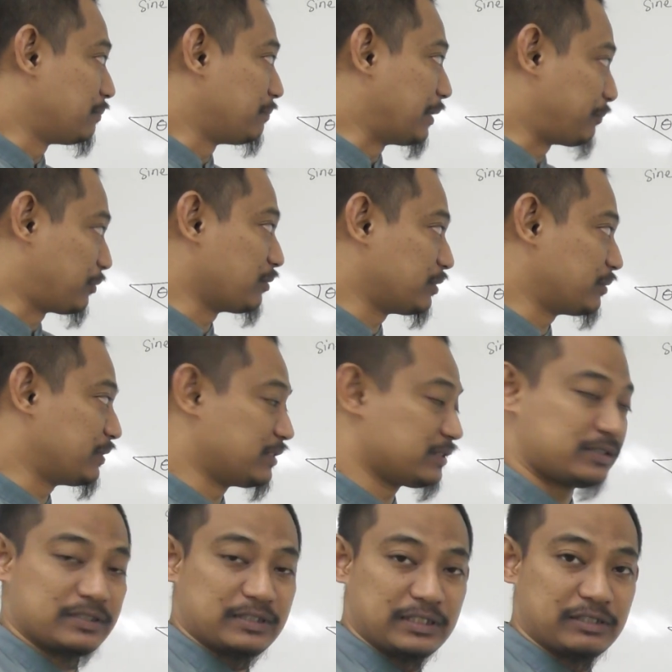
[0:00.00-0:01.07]
My problem
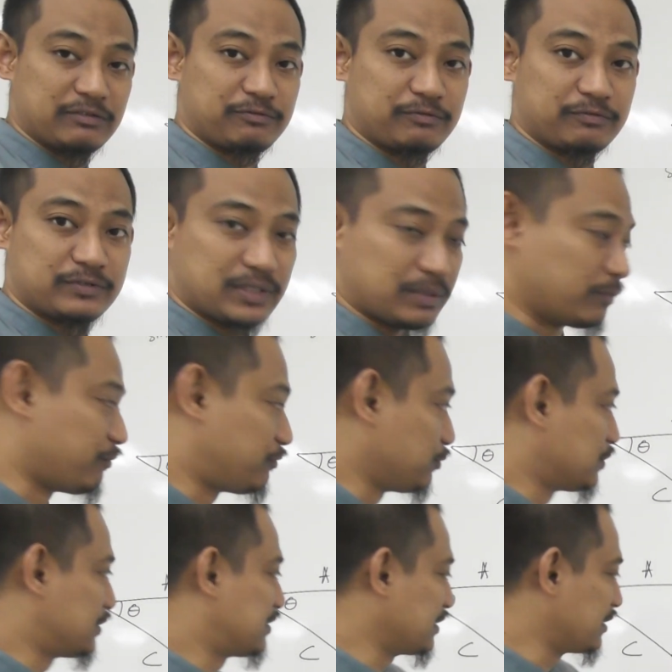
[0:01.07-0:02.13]
is if some of
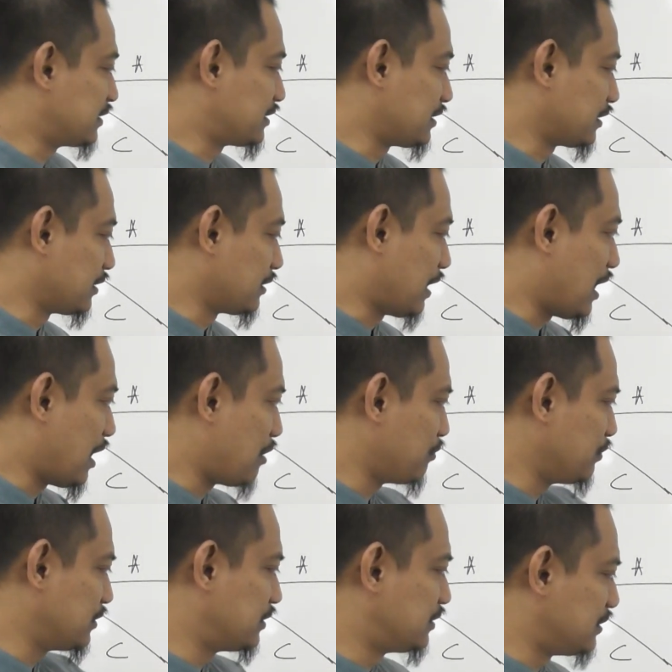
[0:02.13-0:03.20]
you still struggle,
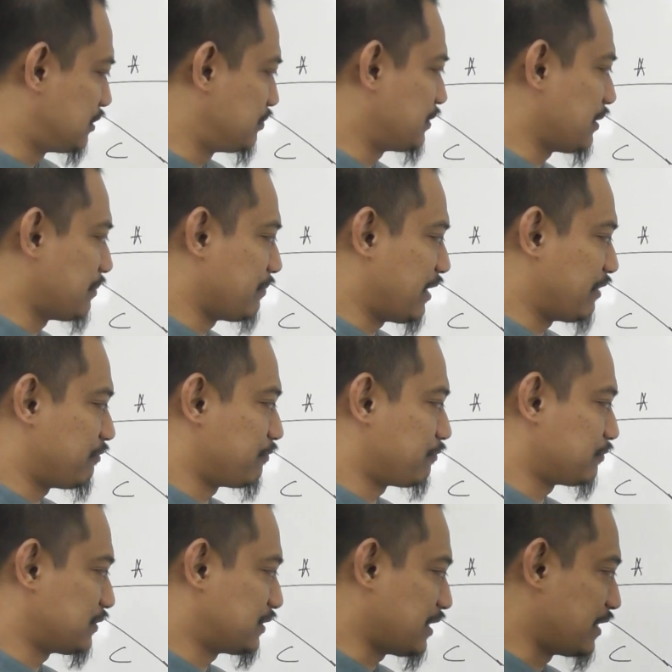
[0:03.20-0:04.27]
how is this become f
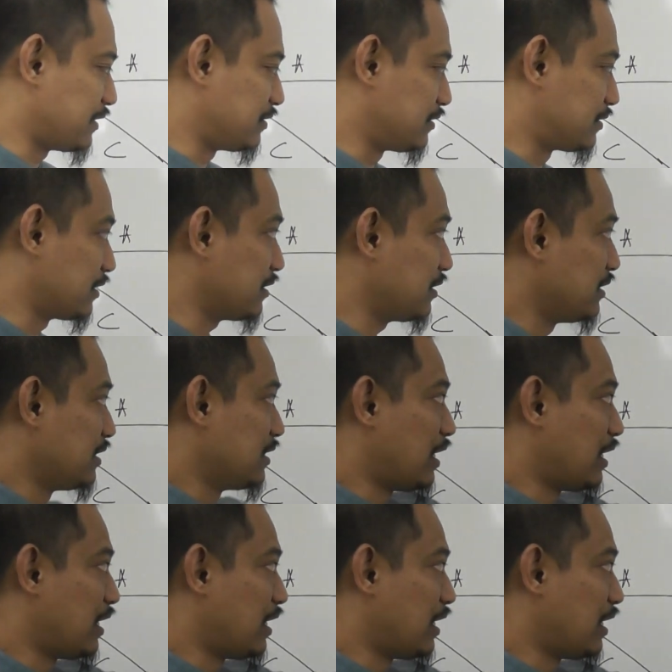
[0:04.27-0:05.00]
sine theta?